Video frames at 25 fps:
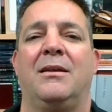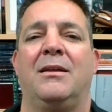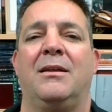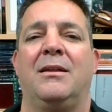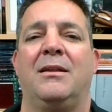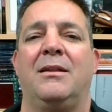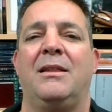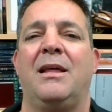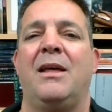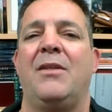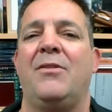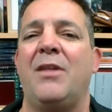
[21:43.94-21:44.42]

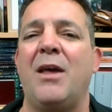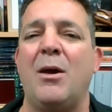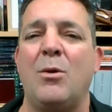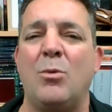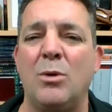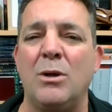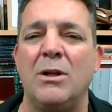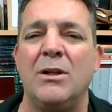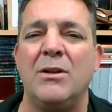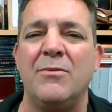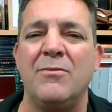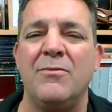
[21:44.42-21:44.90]
that
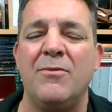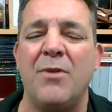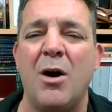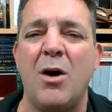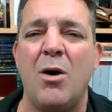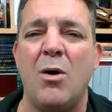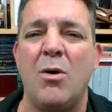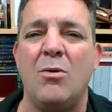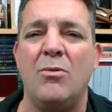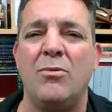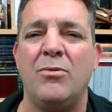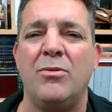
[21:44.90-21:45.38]
will
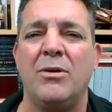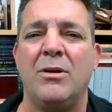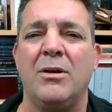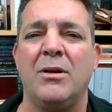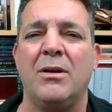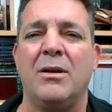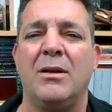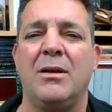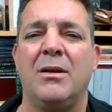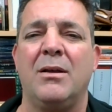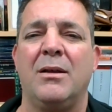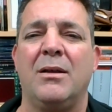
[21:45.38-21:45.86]
involve?
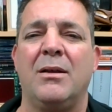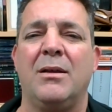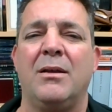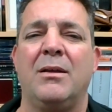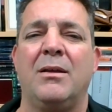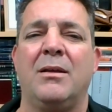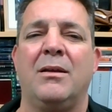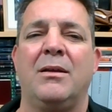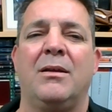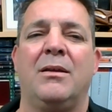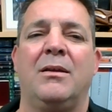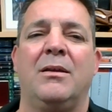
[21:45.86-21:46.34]

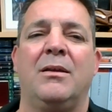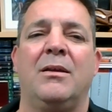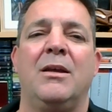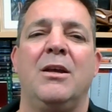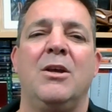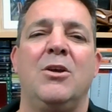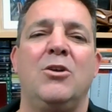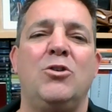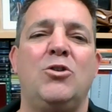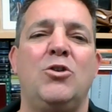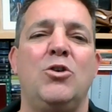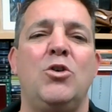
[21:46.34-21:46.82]

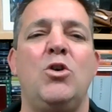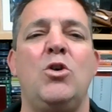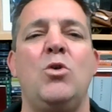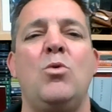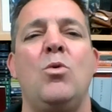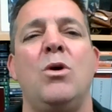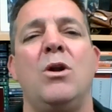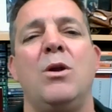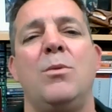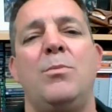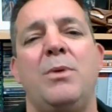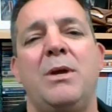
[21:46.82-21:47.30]
Do you
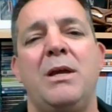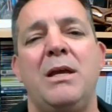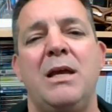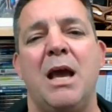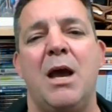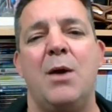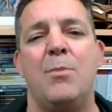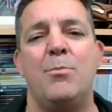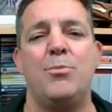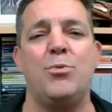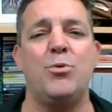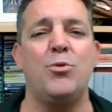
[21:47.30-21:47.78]
want to be
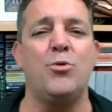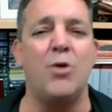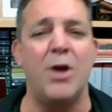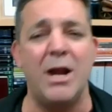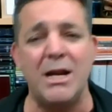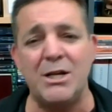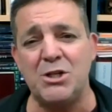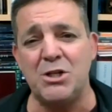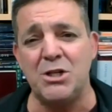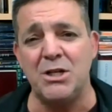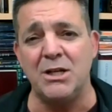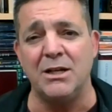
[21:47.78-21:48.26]

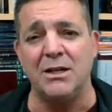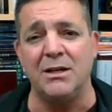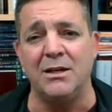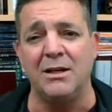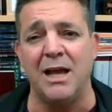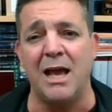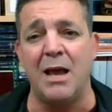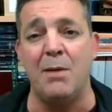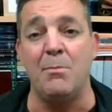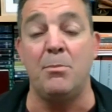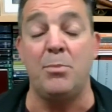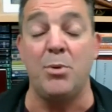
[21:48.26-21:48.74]
pressured
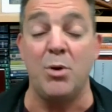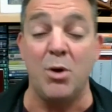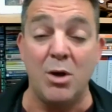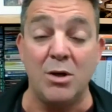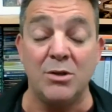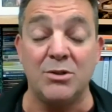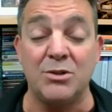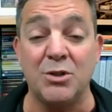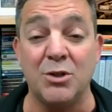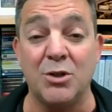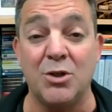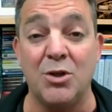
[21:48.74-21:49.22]
and
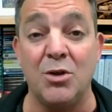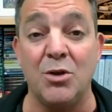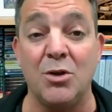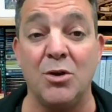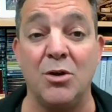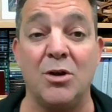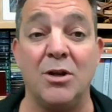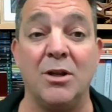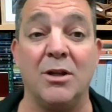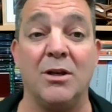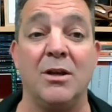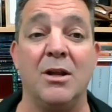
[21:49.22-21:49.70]

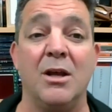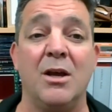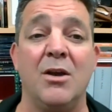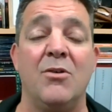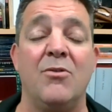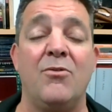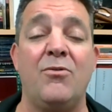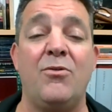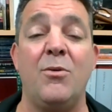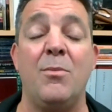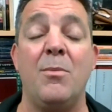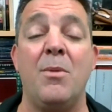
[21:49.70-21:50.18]
persecuted
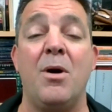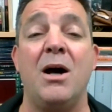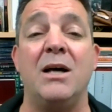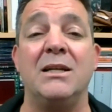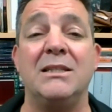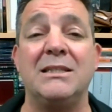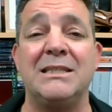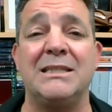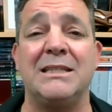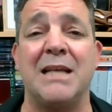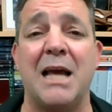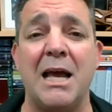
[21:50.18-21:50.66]
for my
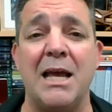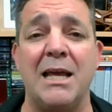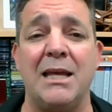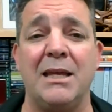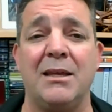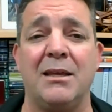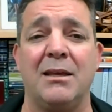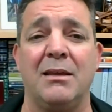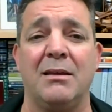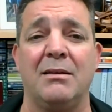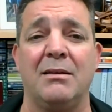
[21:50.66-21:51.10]
sake?